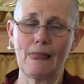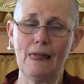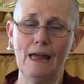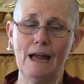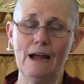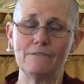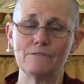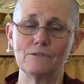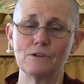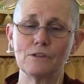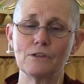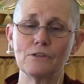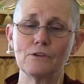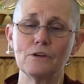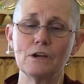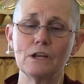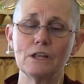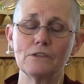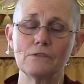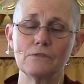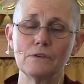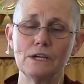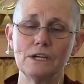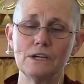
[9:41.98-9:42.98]
After
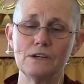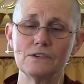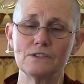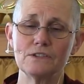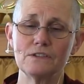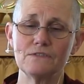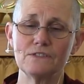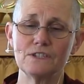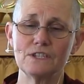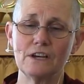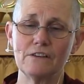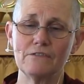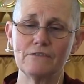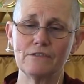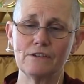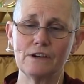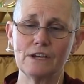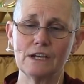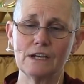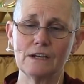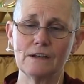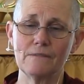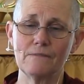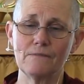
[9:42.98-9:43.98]
33 years of
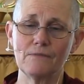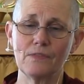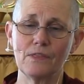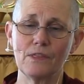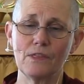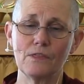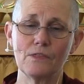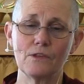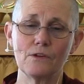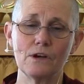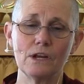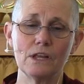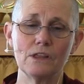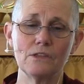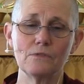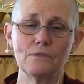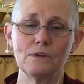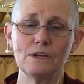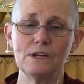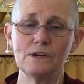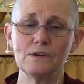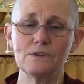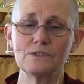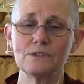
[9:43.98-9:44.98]
suffering,
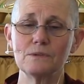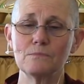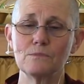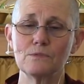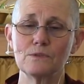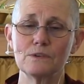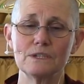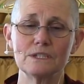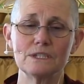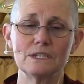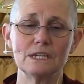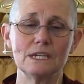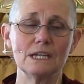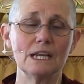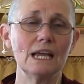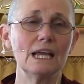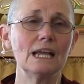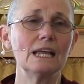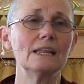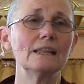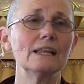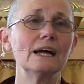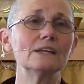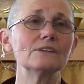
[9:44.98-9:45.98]
33 years in prison,
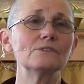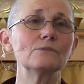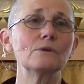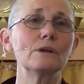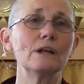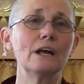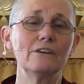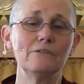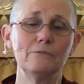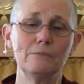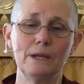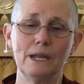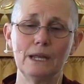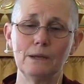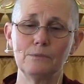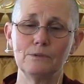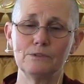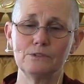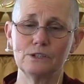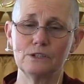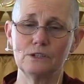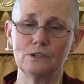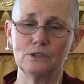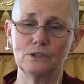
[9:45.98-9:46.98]
that's what I've been
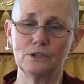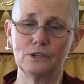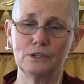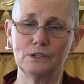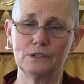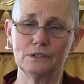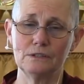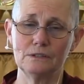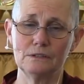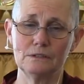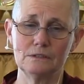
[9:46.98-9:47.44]
able to learn.